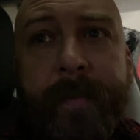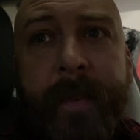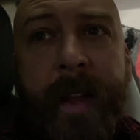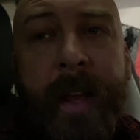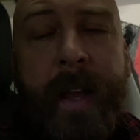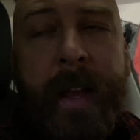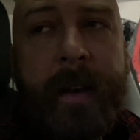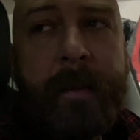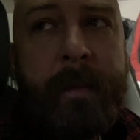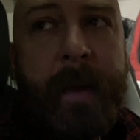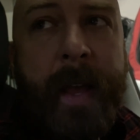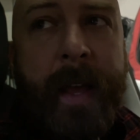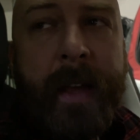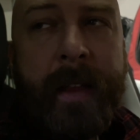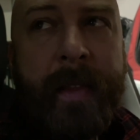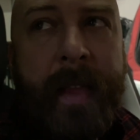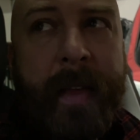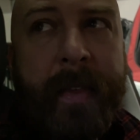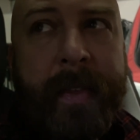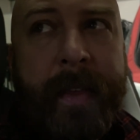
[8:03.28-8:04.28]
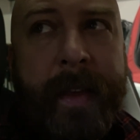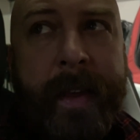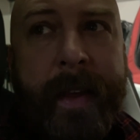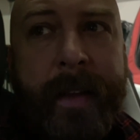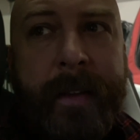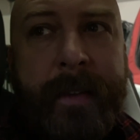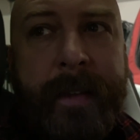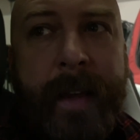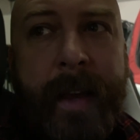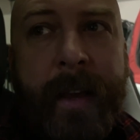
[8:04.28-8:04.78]
And man, that thing
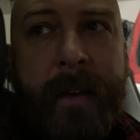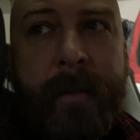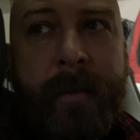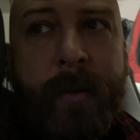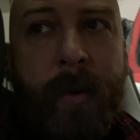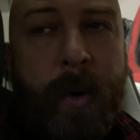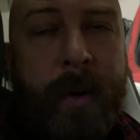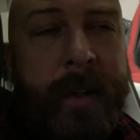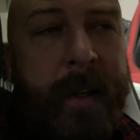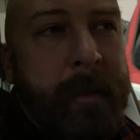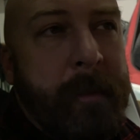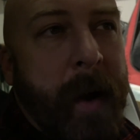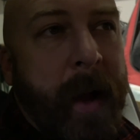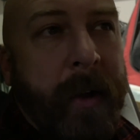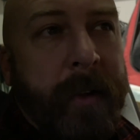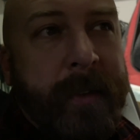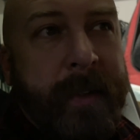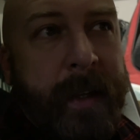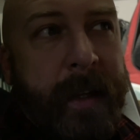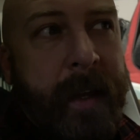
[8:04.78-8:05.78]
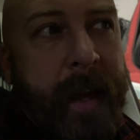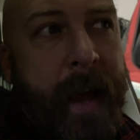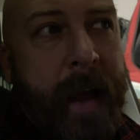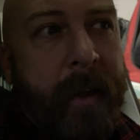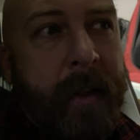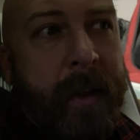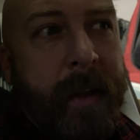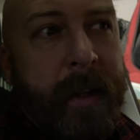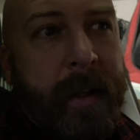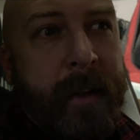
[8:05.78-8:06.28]
gets like 14 miles a
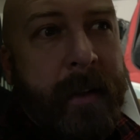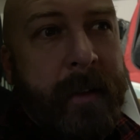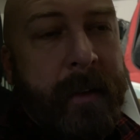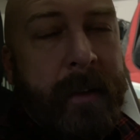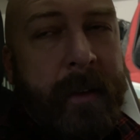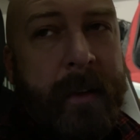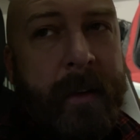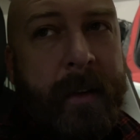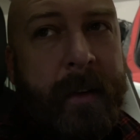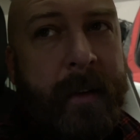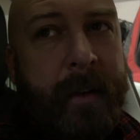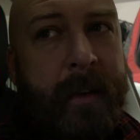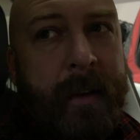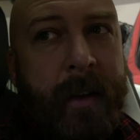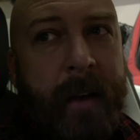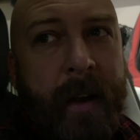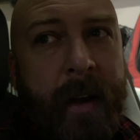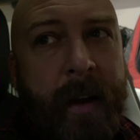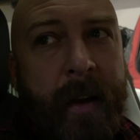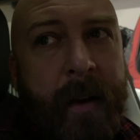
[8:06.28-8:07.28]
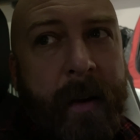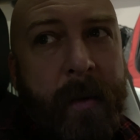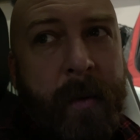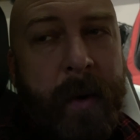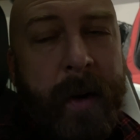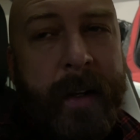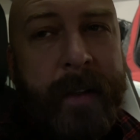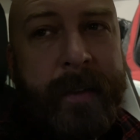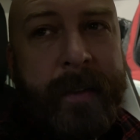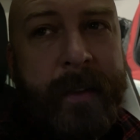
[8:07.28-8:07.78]
gallon
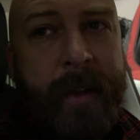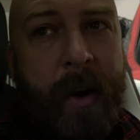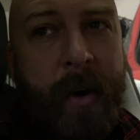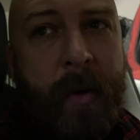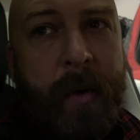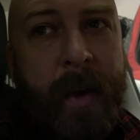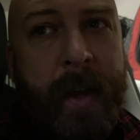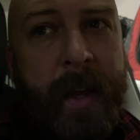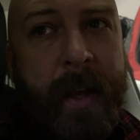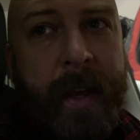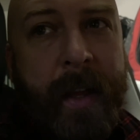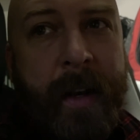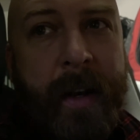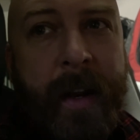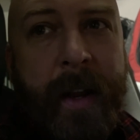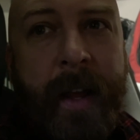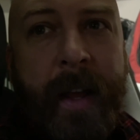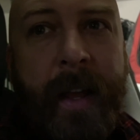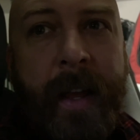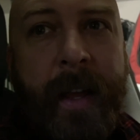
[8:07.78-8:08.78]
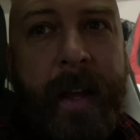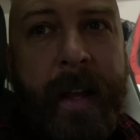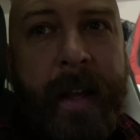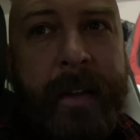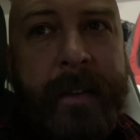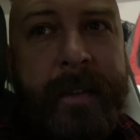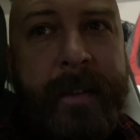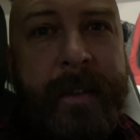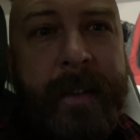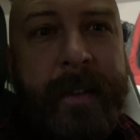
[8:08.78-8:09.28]
when it's towing. And
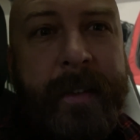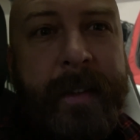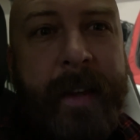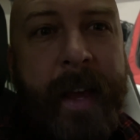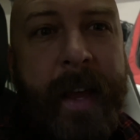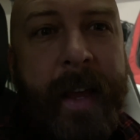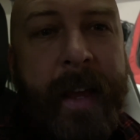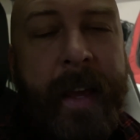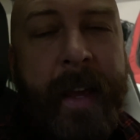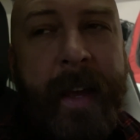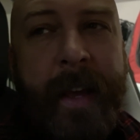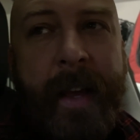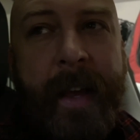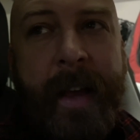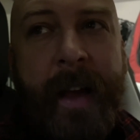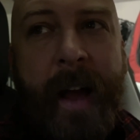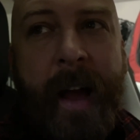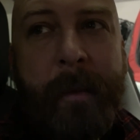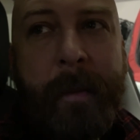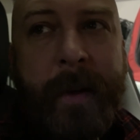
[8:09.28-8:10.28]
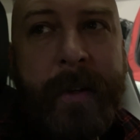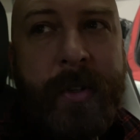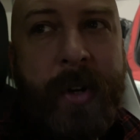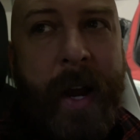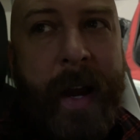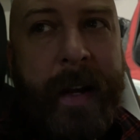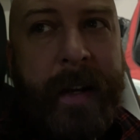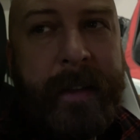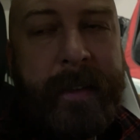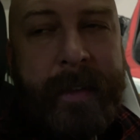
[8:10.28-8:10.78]
it's just like, I've been
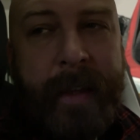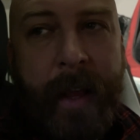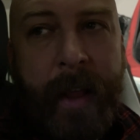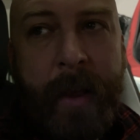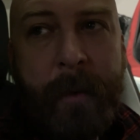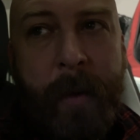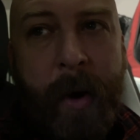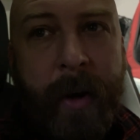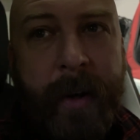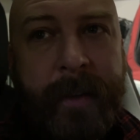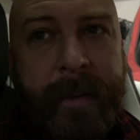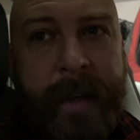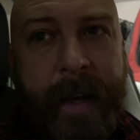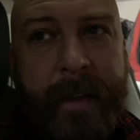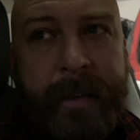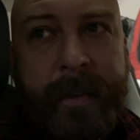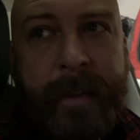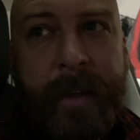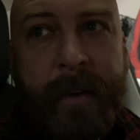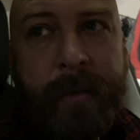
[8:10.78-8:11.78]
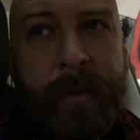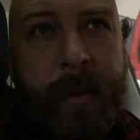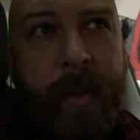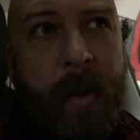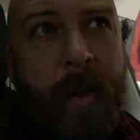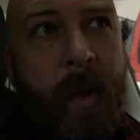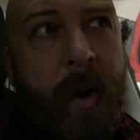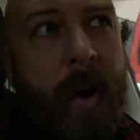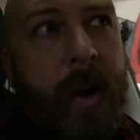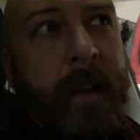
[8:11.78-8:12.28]
trying to sell him on a Tesla for the
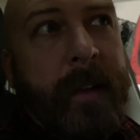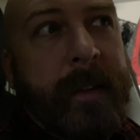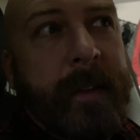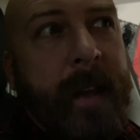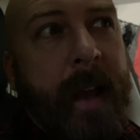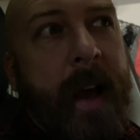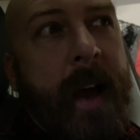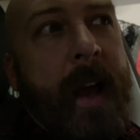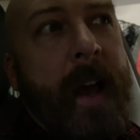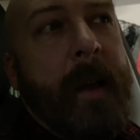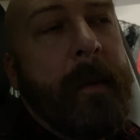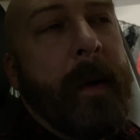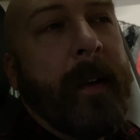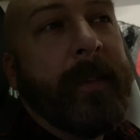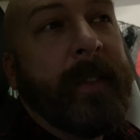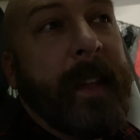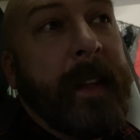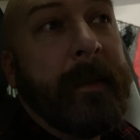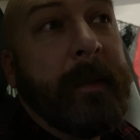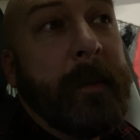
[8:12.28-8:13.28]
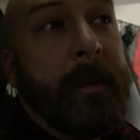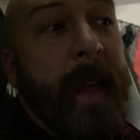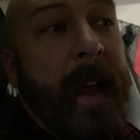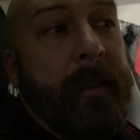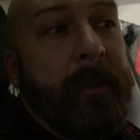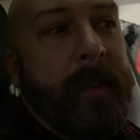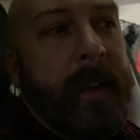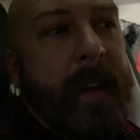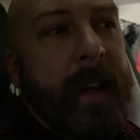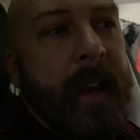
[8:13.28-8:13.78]
longest time. I've sent him
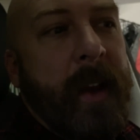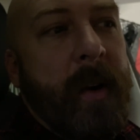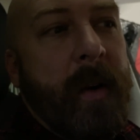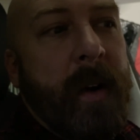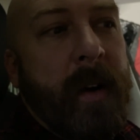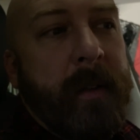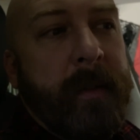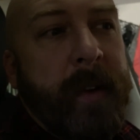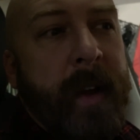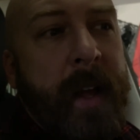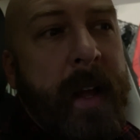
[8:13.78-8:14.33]
that video of,